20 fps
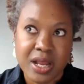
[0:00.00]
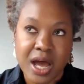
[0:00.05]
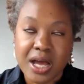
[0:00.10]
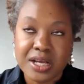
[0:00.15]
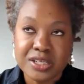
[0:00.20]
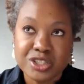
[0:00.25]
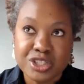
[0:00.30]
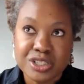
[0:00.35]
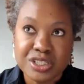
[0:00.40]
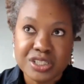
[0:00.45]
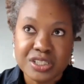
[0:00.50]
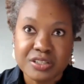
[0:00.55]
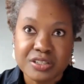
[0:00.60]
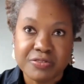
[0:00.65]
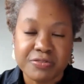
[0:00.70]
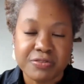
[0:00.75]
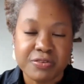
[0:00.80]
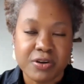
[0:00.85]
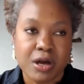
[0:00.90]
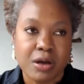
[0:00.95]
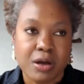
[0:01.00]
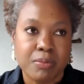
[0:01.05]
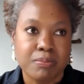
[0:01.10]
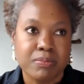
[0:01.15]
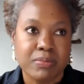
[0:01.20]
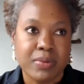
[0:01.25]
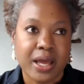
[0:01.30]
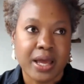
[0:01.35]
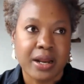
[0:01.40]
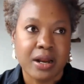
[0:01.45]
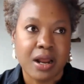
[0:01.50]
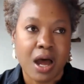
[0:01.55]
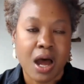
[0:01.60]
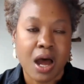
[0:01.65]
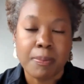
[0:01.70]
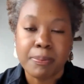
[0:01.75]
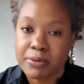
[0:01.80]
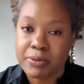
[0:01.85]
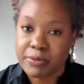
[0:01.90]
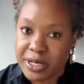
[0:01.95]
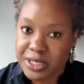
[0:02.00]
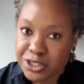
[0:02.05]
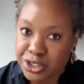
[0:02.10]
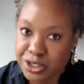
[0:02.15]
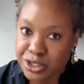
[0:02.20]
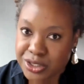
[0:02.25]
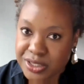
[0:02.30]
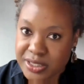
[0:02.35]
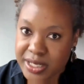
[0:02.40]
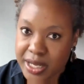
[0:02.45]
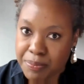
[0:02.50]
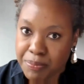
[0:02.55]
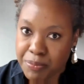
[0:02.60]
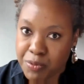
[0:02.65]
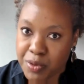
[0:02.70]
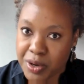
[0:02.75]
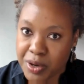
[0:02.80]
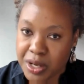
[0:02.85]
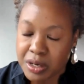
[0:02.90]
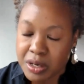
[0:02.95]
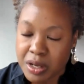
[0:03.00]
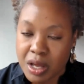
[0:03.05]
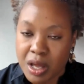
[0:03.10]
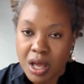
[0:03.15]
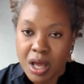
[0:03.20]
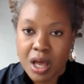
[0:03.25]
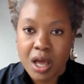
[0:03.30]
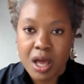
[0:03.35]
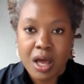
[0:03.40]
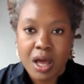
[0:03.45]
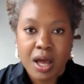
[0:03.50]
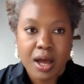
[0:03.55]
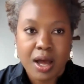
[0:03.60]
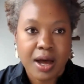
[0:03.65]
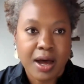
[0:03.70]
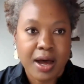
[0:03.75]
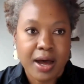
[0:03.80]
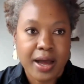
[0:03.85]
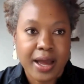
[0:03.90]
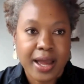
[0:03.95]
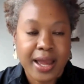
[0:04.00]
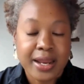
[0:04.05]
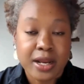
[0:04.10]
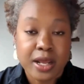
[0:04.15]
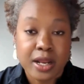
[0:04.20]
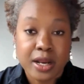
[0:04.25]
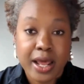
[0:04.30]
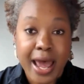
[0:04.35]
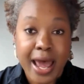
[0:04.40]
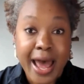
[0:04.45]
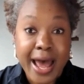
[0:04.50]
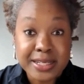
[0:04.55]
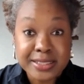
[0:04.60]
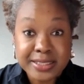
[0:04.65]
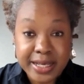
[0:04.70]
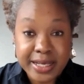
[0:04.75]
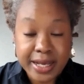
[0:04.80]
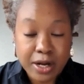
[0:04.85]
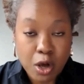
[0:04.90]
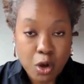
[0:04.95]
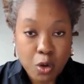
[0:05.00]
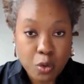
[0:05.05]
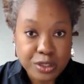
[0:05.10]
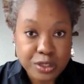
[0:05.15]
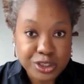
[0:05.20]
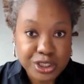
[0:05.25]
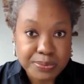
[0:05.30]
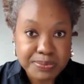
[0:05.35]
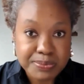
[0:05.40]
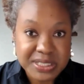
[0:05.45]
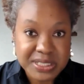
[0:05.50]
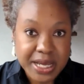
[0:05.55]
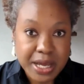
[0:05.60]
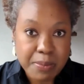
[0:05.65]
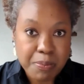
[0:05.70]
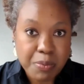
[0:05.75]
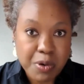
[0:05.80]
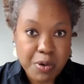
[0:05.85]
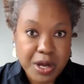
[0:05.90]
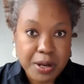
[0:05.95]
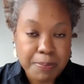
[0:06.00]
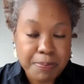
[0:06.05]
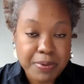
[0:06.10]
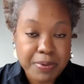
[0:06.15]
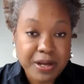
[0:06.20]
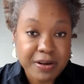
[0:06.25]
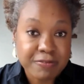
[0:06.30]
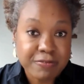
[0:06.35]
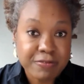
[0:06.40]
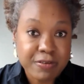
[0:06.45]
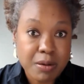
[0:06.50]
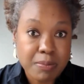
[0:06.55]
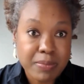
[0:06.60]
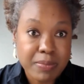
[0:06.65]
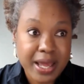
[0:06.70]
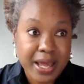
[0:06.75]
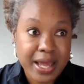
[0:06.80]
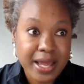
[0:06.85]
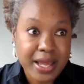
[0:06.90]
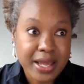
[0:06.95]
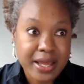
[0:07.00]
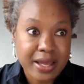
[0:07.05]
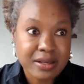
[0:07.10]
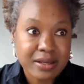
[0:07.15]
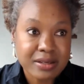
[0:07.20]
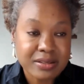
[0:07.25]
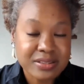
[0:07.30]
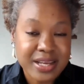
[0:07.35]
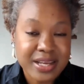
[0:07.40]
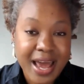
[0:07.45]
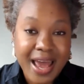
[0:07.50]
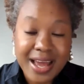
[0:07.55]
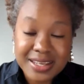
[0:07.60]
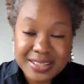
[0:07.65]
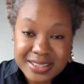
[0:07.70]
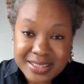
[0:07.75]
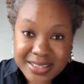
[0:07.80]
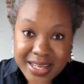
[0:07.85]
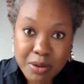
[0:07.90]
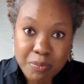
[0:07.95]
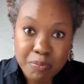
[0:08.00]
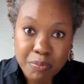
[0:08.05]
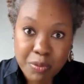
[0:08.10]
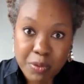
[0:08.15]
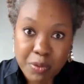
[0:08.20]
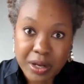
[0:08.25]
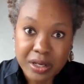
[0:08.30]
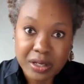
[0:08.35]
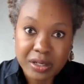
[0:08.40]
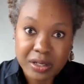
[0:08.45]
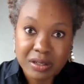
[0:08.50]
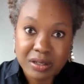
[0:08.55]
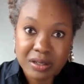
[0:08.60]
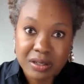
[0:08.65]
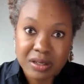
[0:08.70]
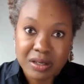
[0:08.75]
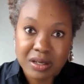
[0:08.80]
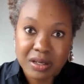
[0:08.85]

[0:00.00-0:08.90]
Not just from an operation standpoint and an asset ownership standpoint, but from a tax standpoint